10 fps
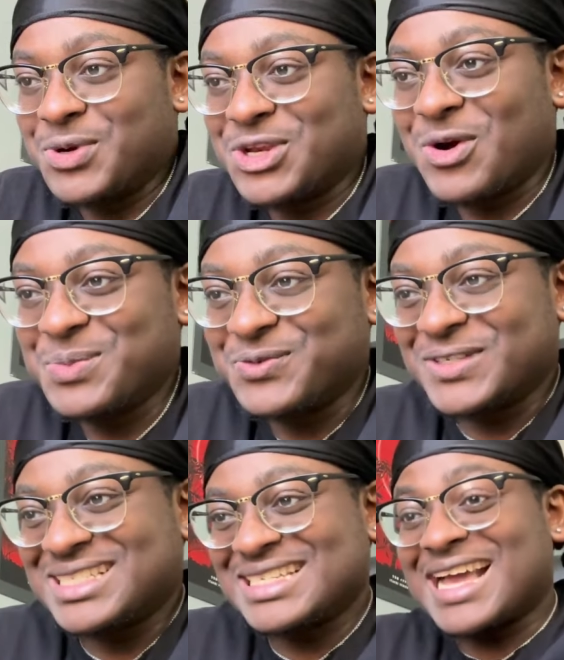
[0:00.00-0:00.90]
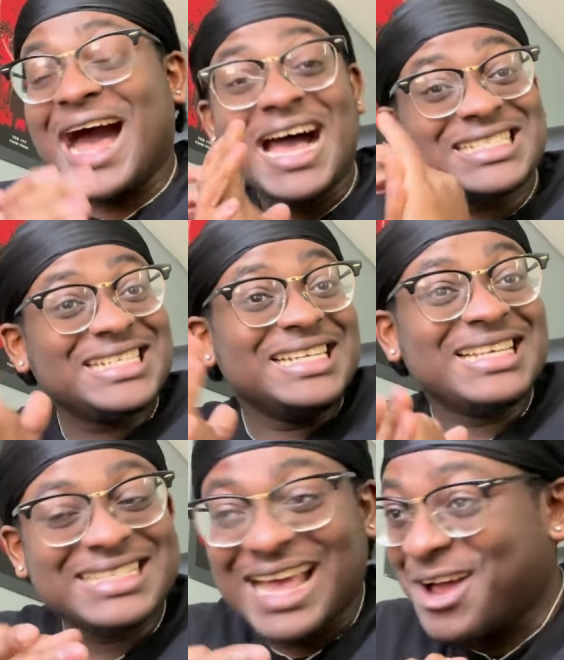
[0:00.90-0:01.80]
With versus Akashi,
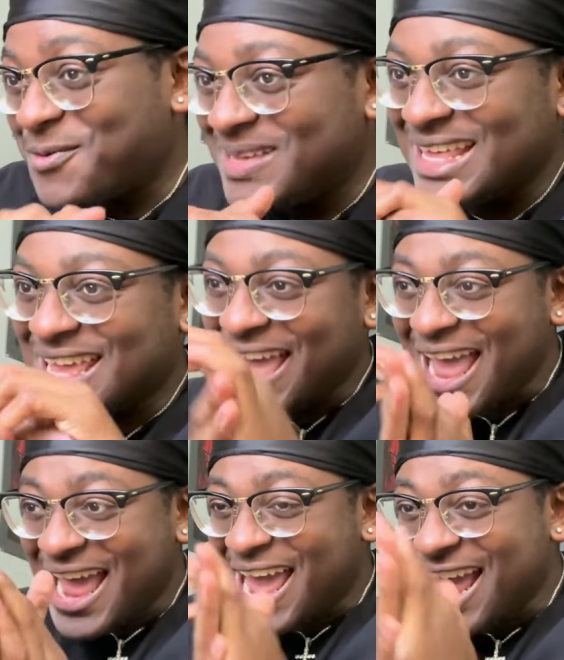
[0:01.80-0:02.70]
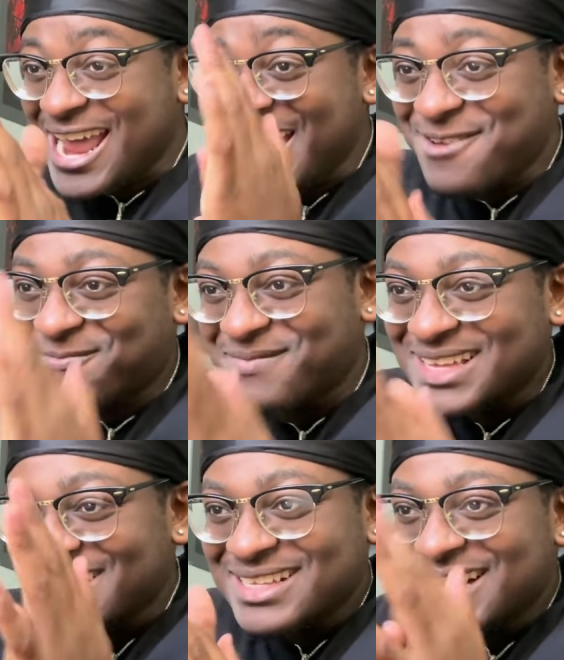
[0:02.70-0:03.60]
is that gonna be the game?
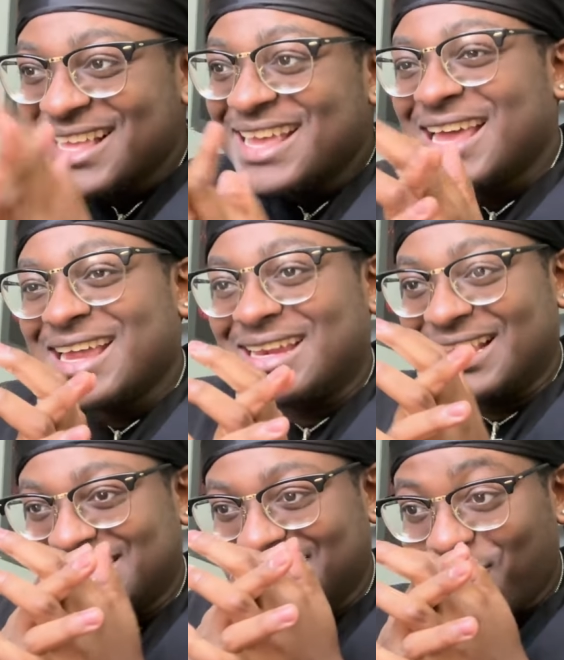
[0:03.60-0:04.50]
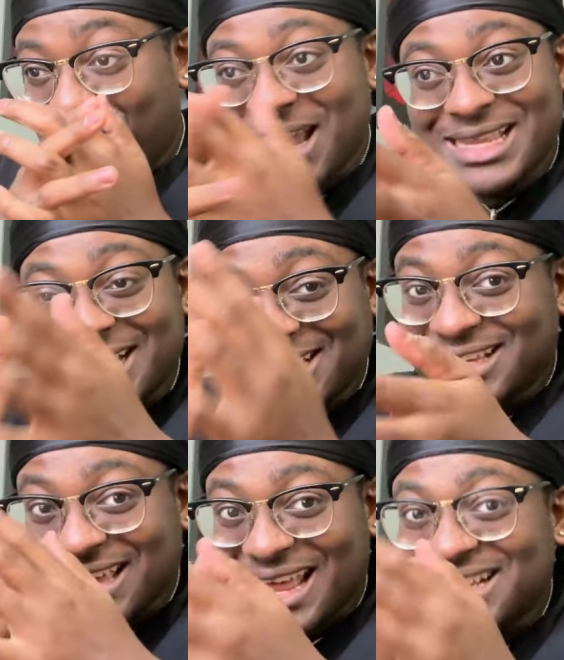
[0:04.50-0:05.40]
This the way they're
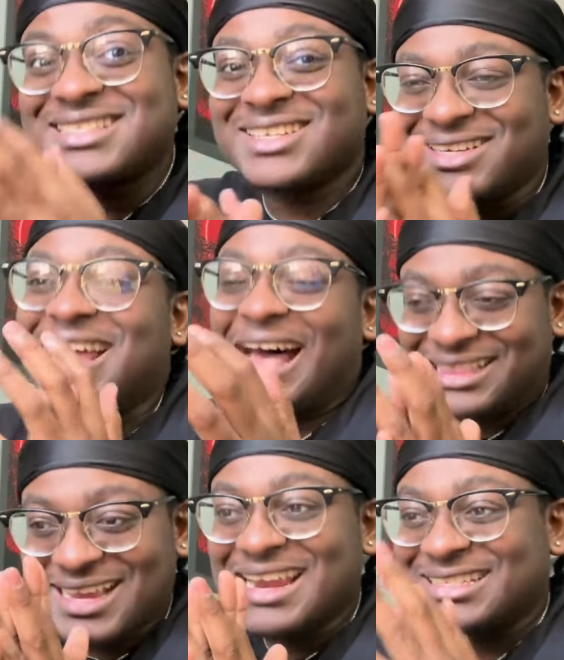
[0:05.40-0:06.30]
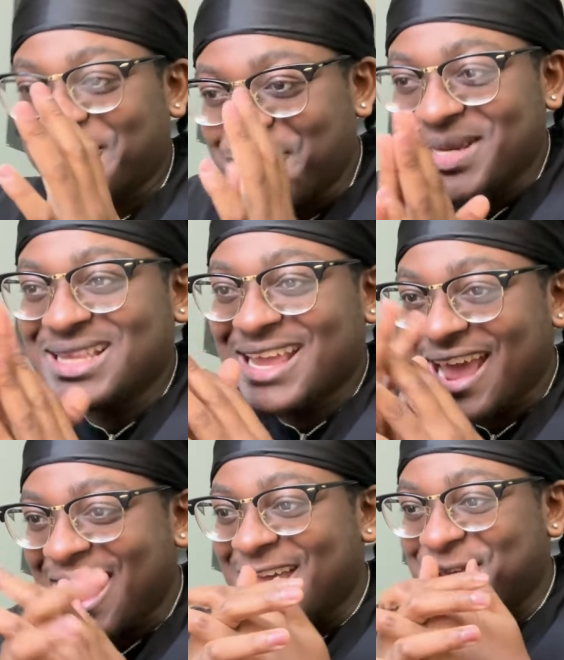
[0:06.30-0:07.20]
looking at each other, I think that's gonna be the
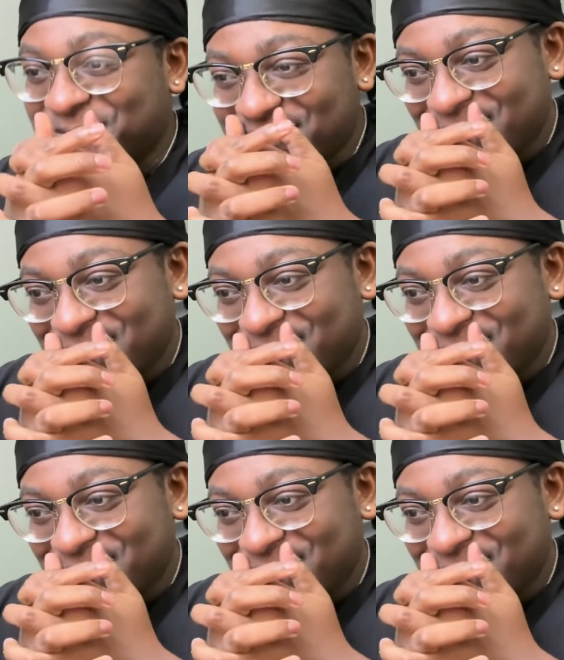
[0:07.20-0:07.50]
game.